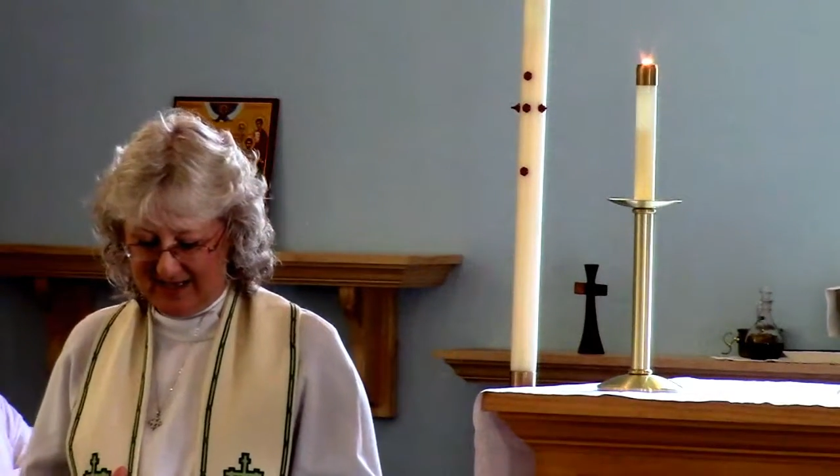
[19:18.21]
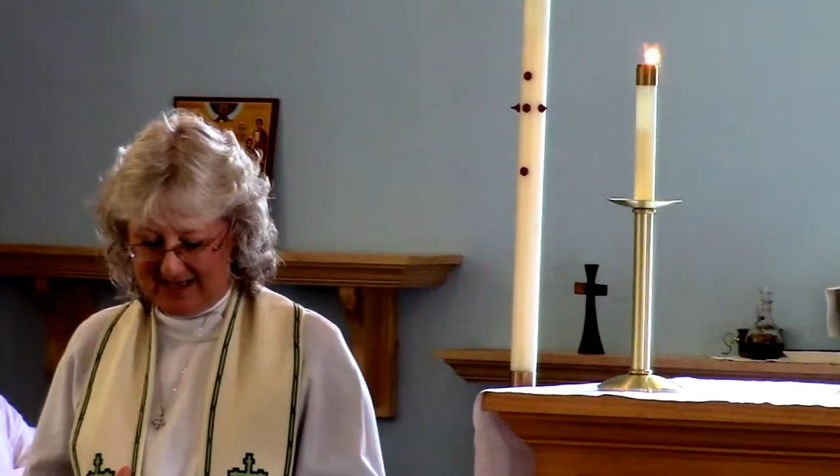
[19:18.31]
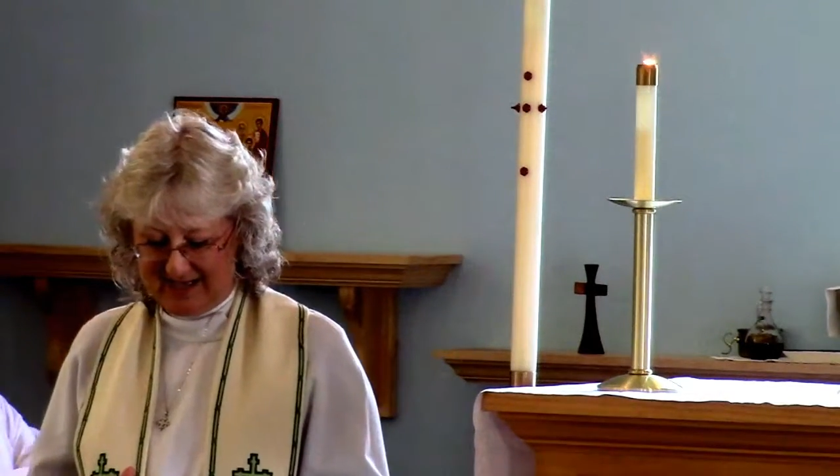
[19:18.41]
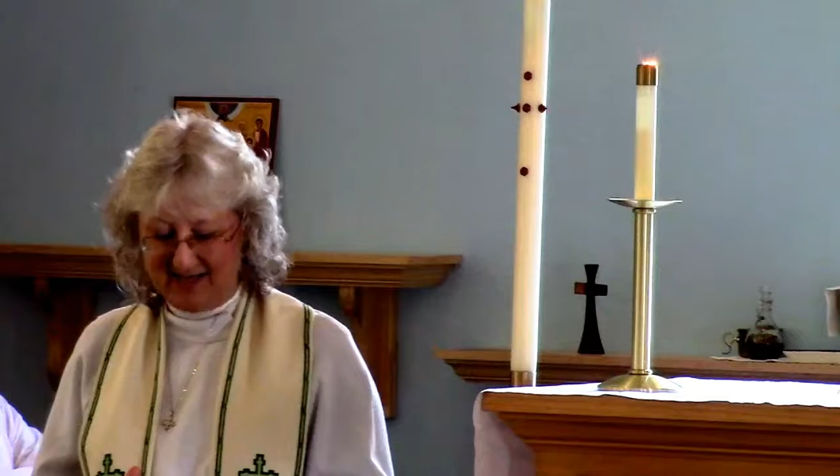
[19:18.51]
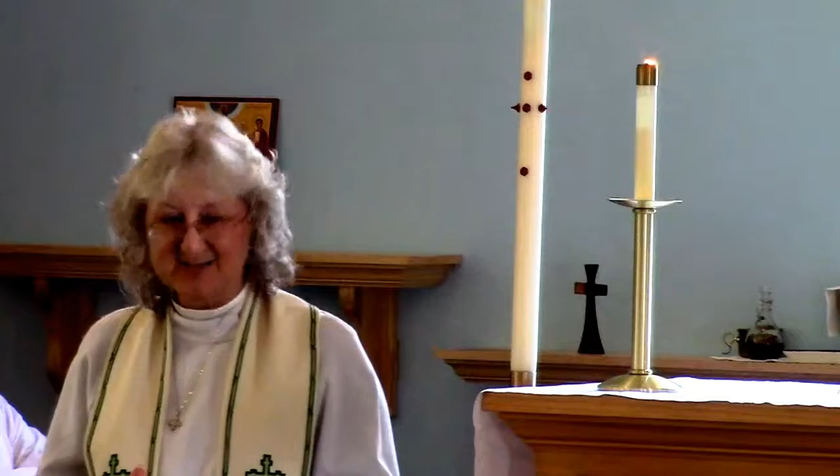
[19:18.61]

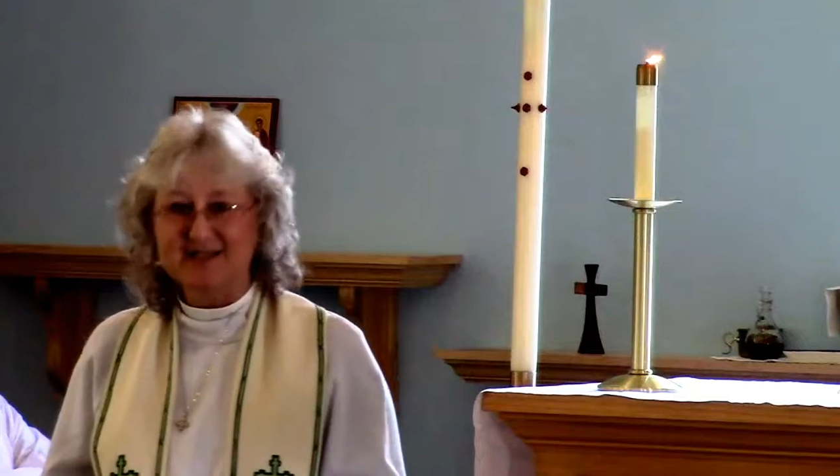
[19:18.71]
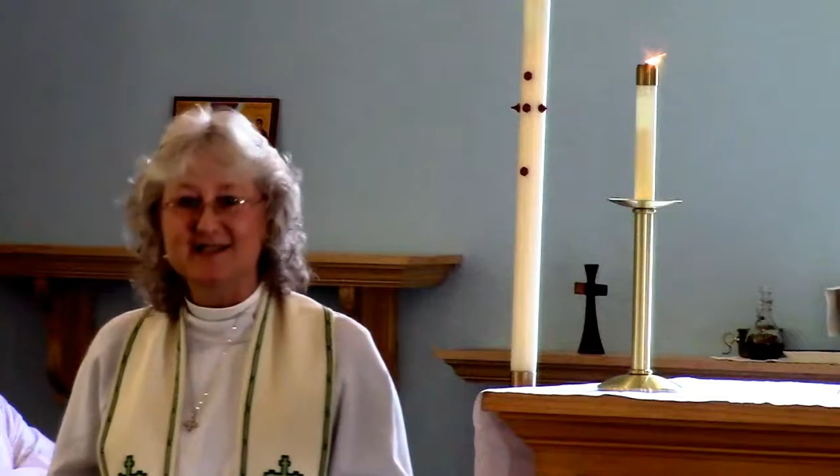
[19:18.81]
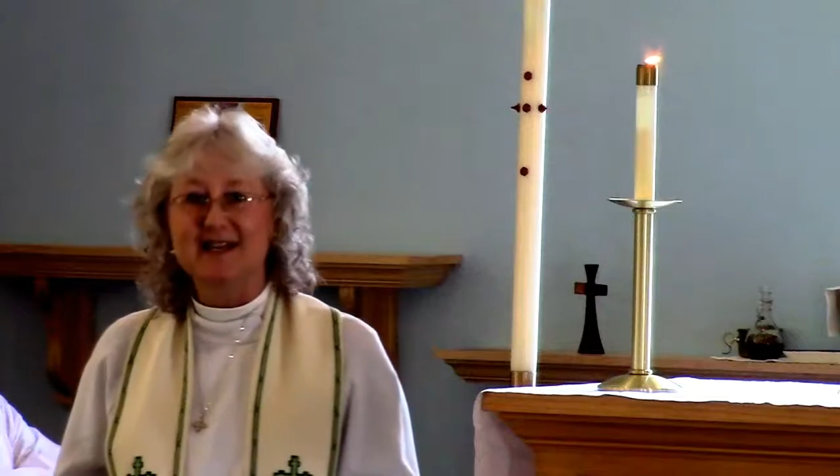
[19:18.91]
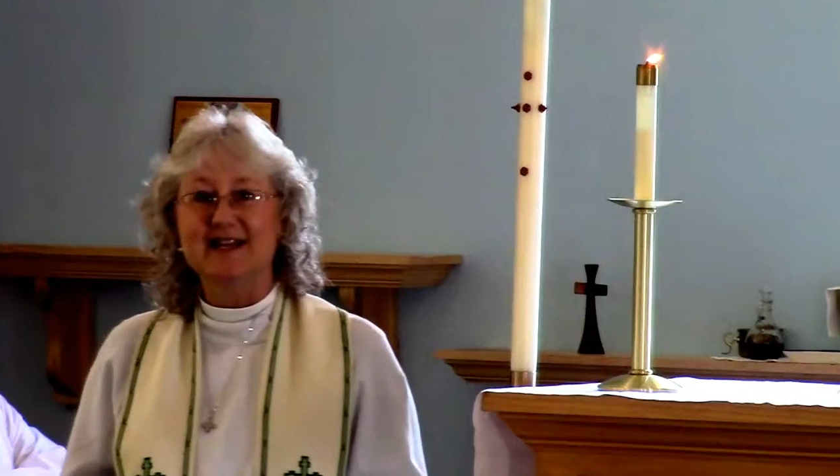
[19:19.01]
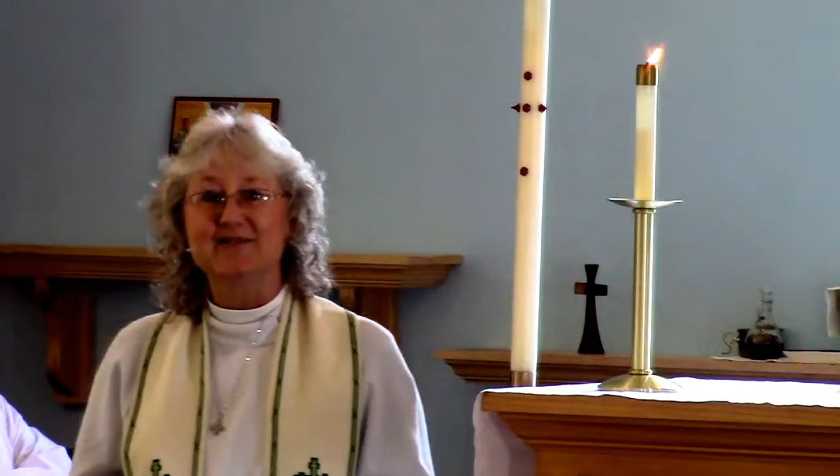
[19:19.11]
It tells
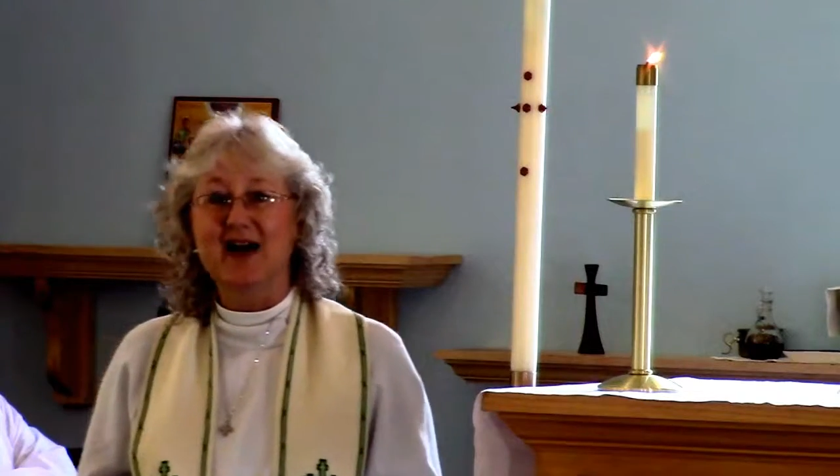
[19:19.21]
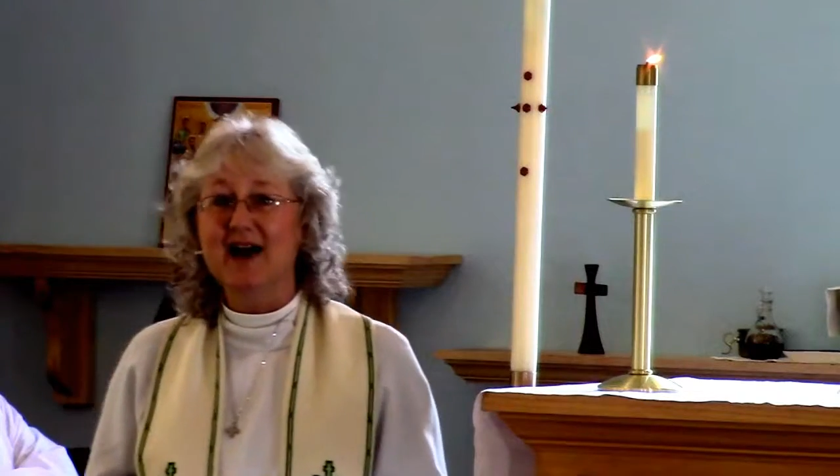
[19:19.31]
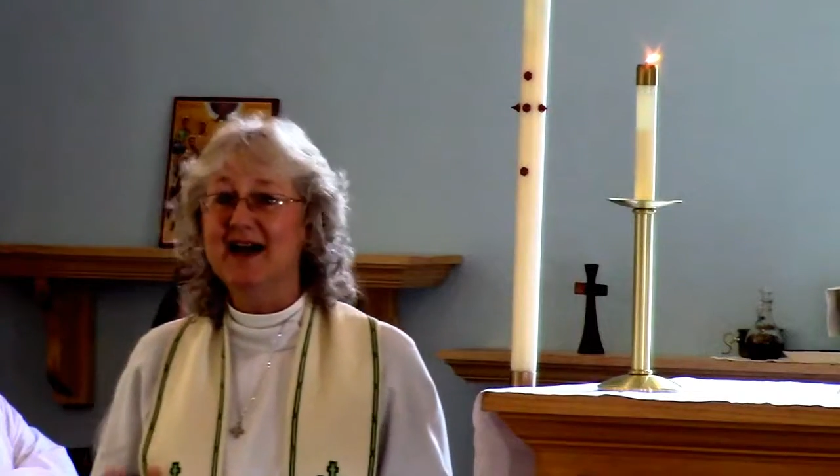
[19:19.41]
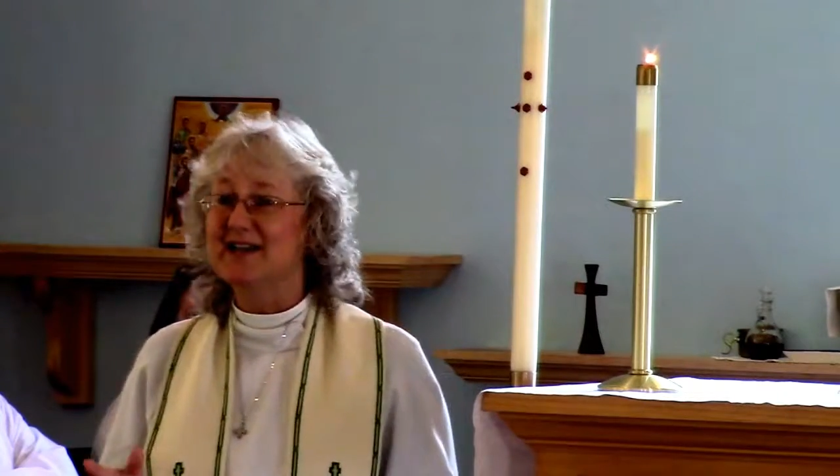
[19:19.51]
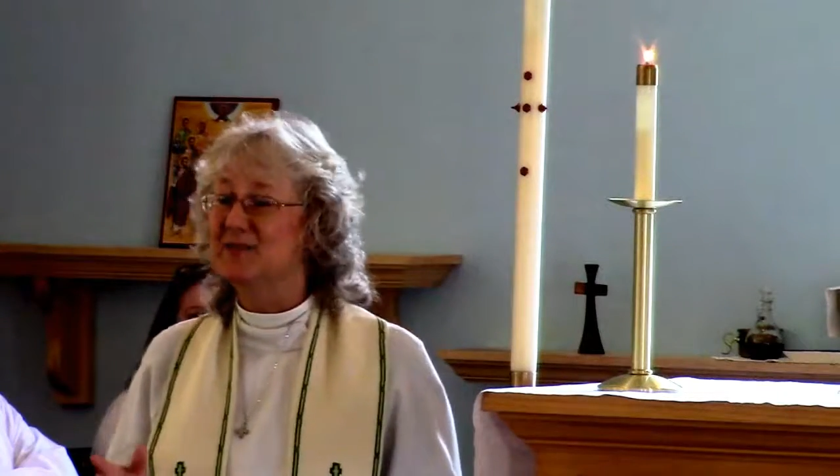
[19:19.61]
us that if
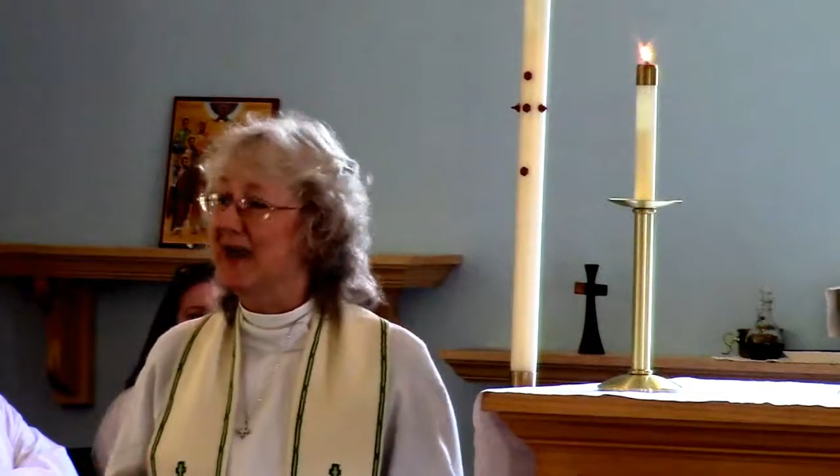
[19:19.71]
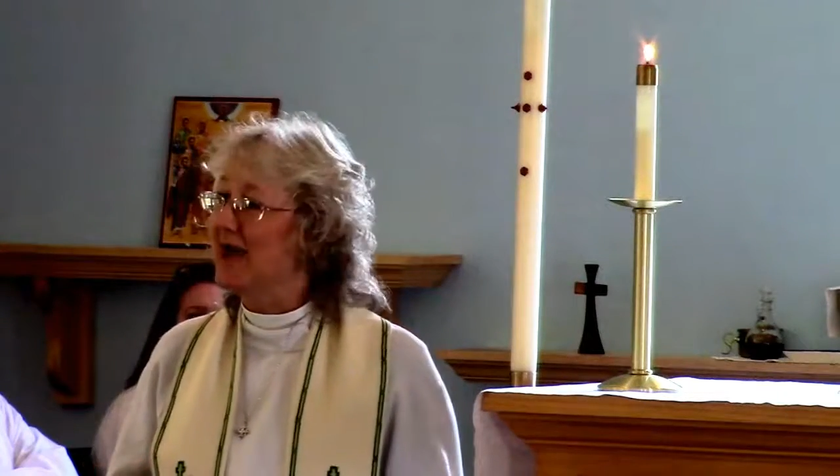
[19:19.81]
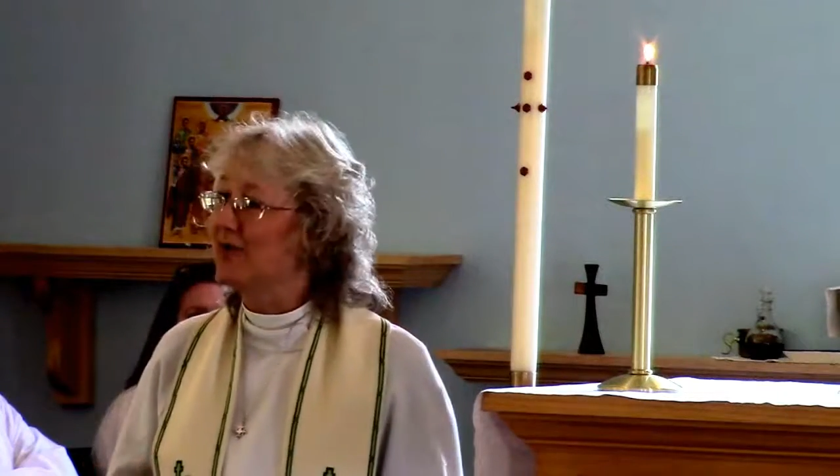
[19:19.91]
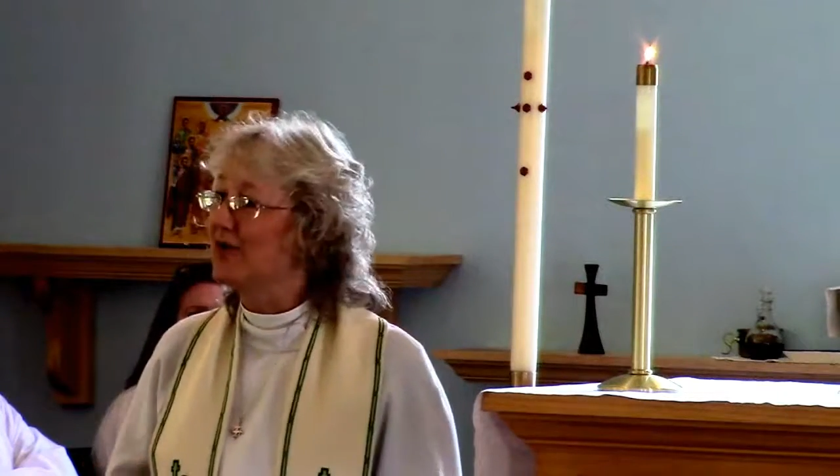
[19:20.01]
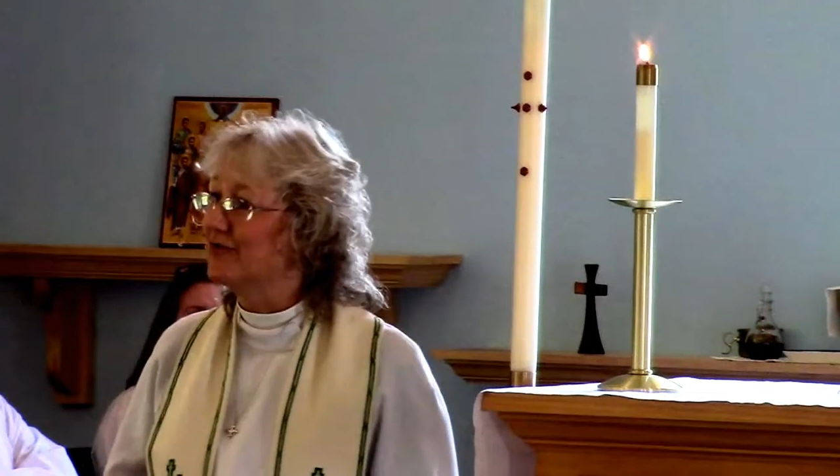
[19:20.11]
God has
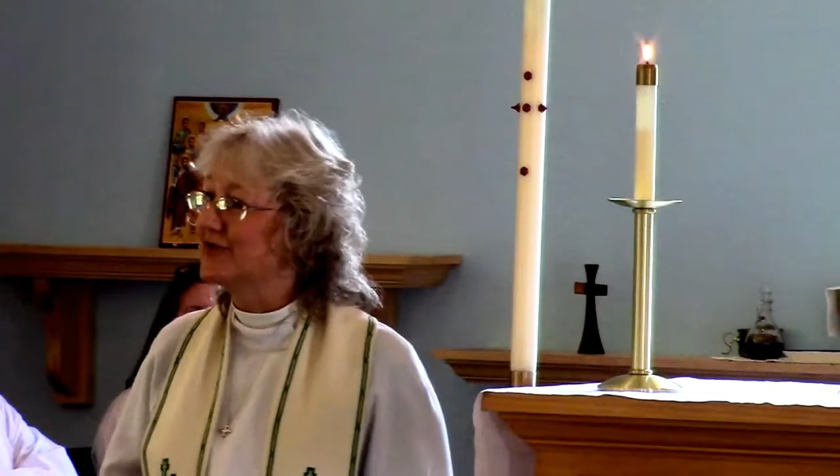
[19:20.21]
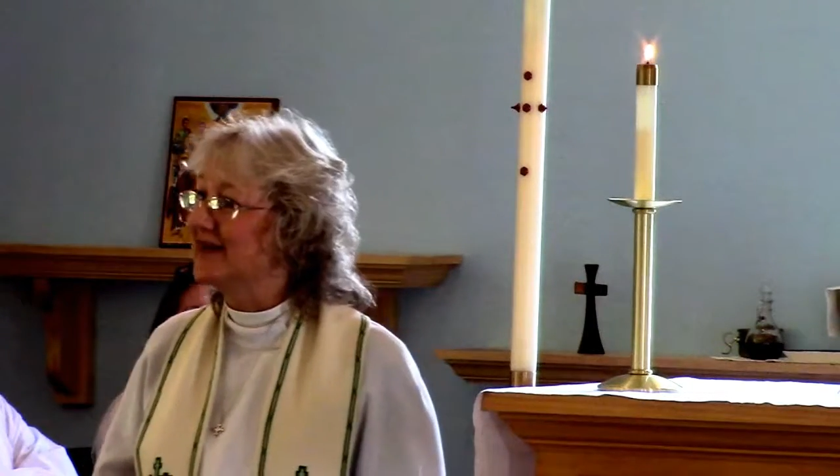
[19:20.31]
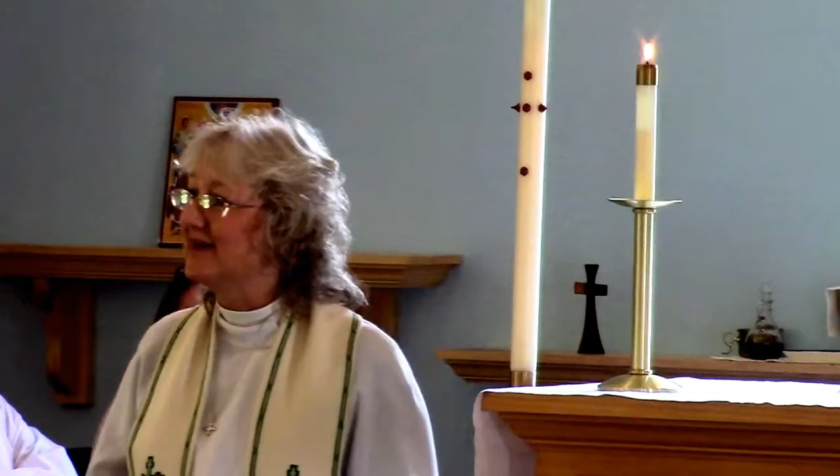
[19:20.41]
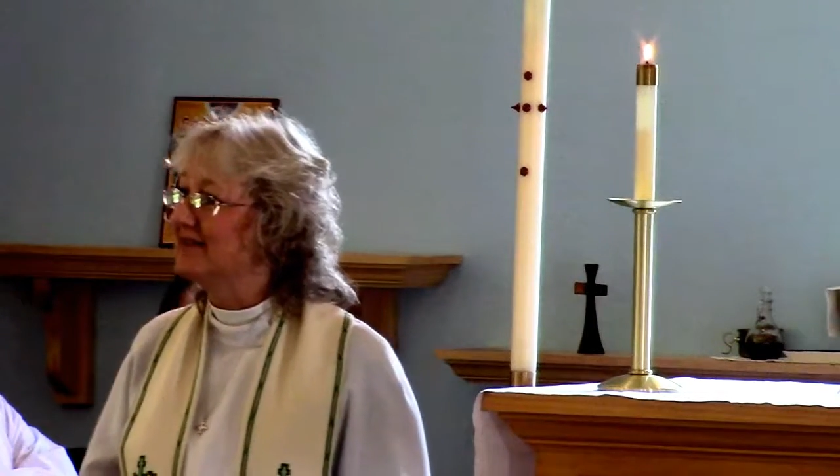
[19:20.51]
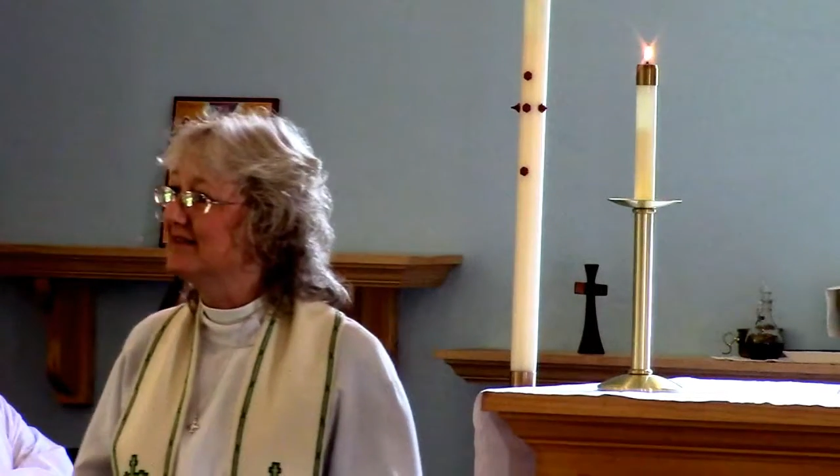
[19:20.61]
power over
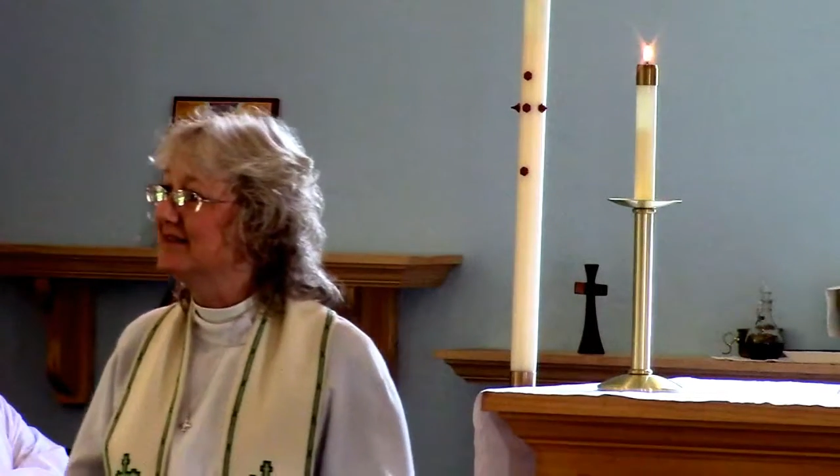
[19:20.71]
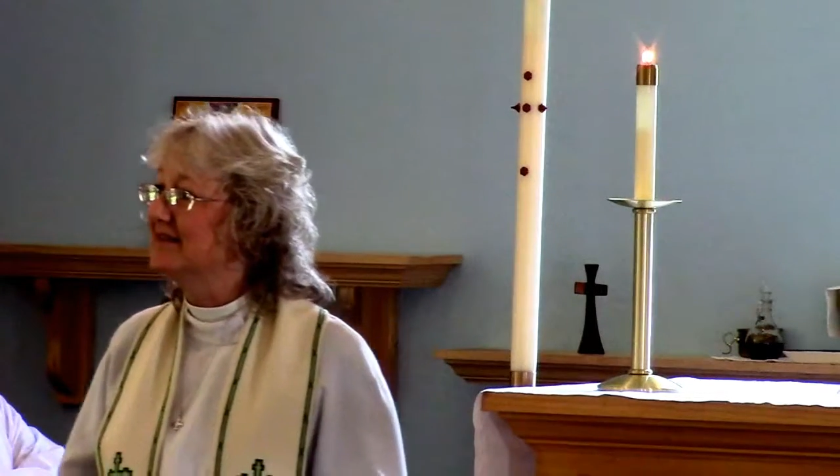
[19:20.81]
death,